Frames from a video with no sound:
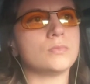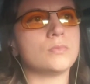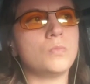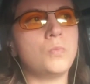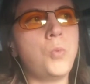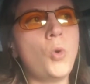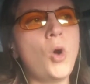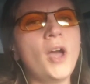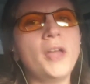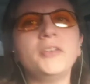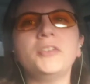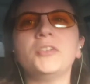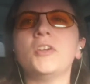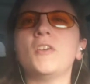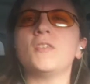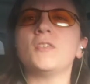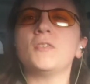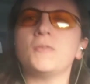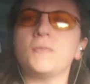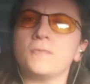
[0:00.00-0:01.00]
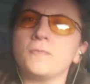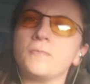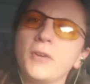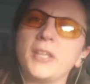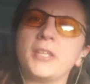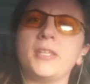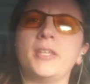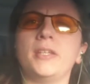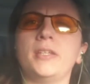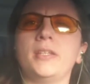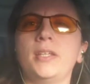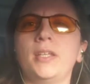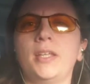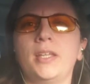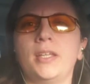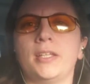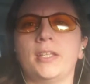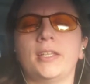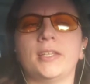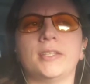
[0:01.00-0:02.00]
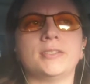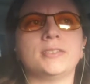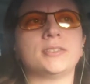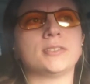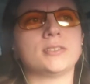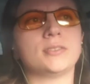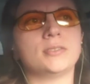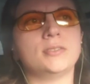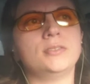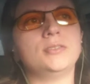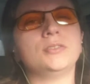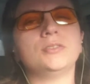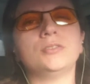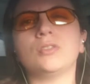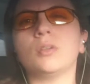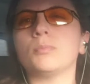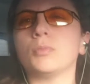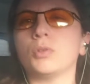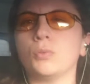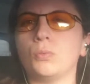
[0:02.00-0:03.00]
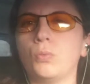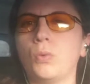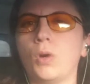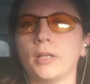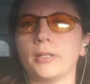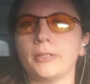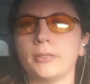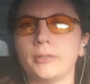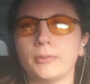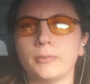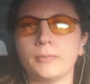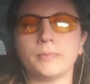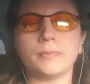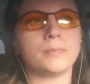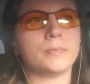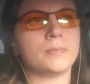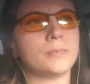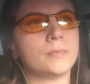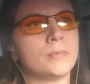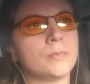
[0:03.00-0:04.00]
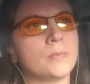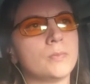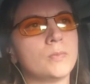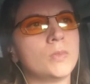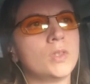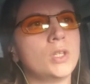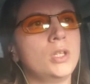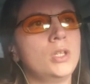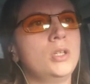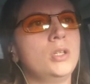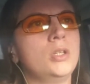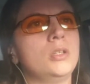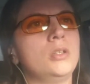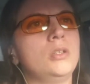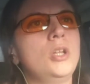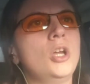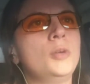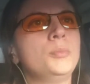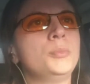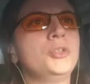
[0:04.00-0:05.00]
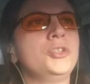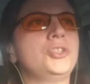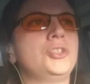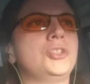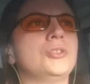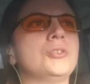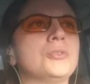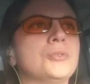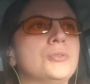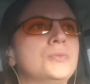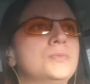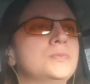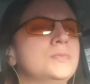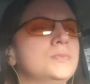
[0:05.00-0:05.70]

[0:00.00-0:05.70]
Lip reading: What freaking idiots, number one. Number two,